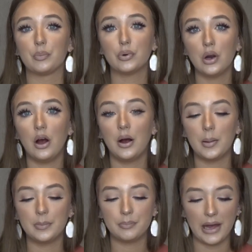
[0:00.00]

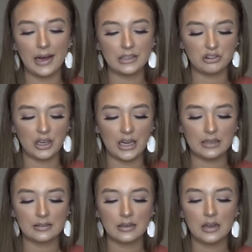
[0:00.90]
prom,
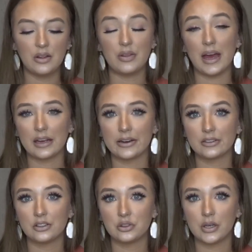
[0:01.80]
pageant, that kind of
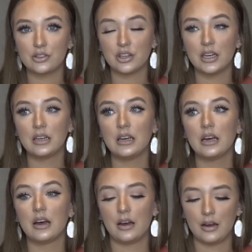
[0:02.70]
situation.
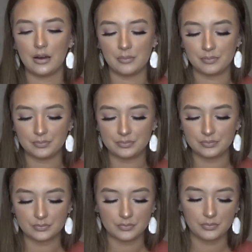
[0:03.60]

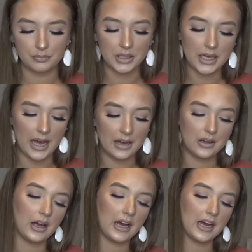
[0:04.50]
But yeah,
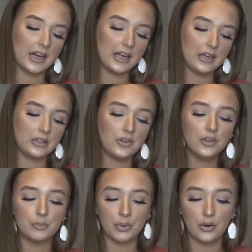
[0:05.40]
I
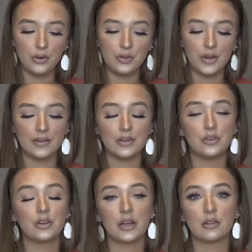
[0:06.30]
use both, and those
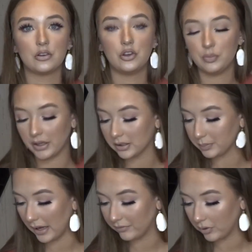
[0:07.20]
are like the two biggest
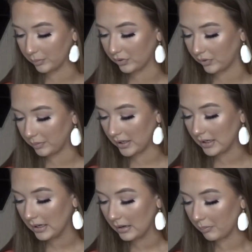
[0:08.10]
platforms for
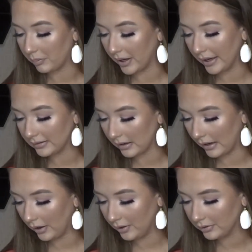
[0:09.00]
me. But
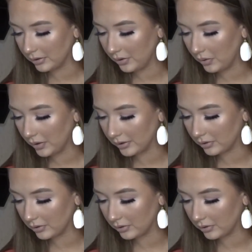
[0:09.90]
I also